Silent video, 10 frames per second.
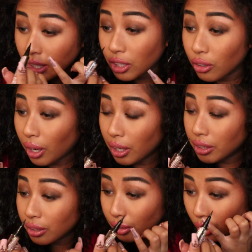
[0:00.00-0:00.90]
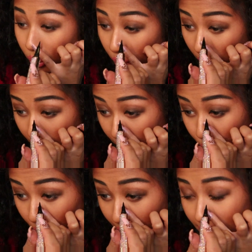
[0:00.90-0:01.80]
you're not gonna grow.
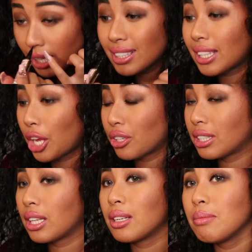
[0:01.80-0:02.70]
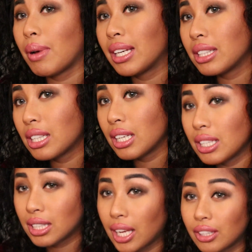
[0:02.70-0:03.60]
And when I say scarcity mindset,
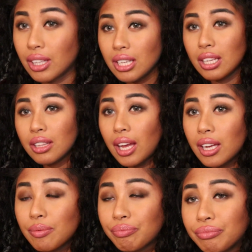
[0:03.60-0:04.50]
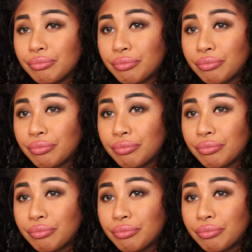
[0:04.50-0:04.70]
it's like thinking that